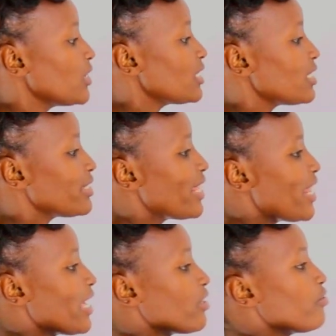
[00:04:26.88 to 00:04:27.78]
this is the
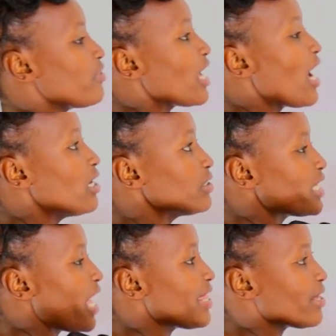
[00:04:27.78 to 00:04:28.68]
length of the
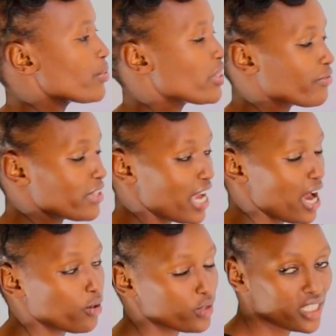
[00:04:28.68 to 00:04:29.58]
house and the width of the
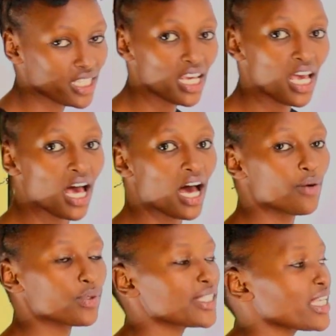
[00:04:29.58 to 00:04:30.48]
house.
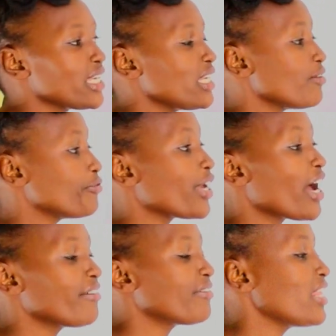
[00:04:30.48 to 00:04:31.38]
We said if we
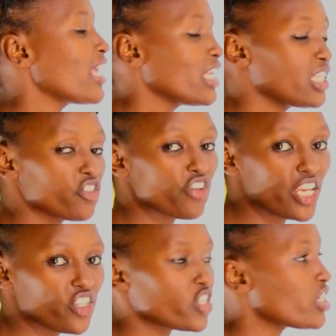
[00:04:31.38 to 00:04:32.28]
have the
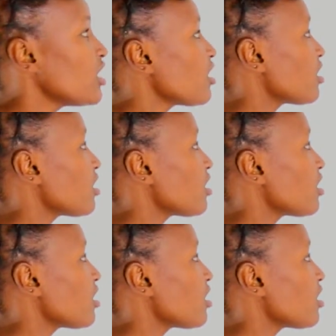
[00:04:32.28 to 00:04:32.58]
trench